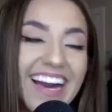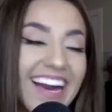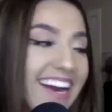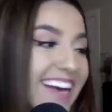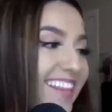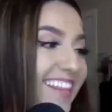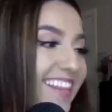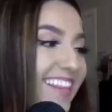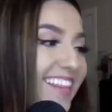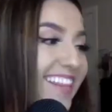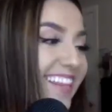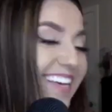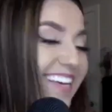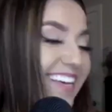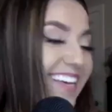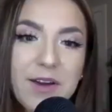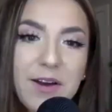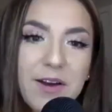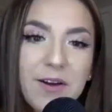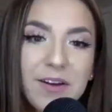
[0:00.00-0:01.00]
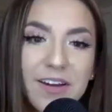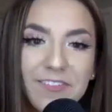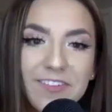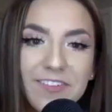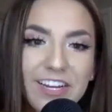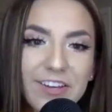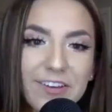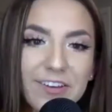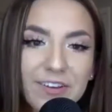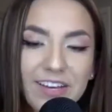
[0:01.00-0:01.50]
Yeah, the incense
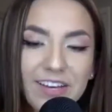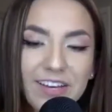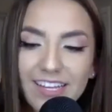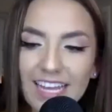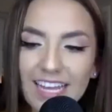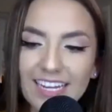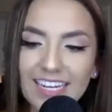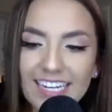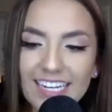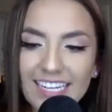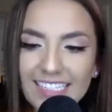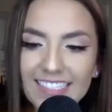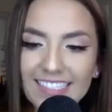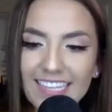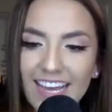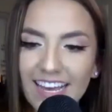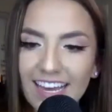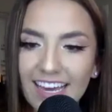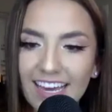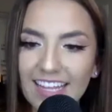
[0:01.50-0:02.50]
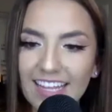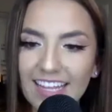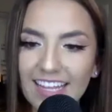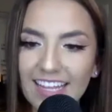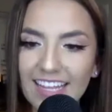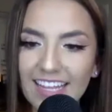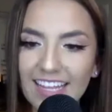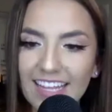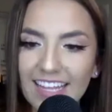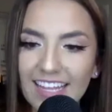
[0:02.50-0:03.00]
smoke where you light an incense
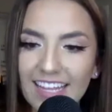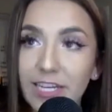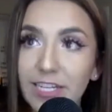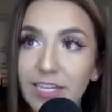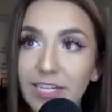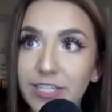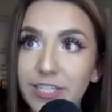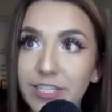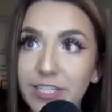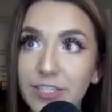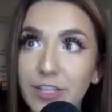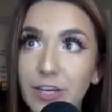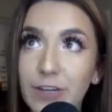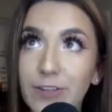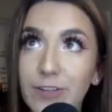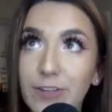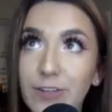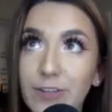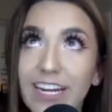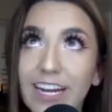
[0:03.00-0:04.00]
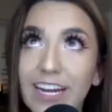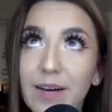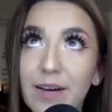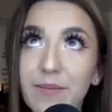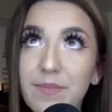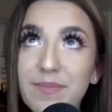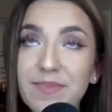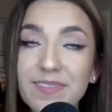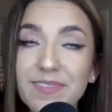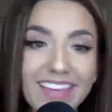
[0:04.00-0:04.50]
and then try to make it just go
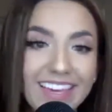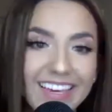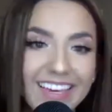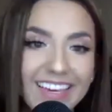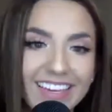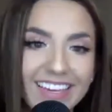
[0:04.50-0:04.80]
straight up.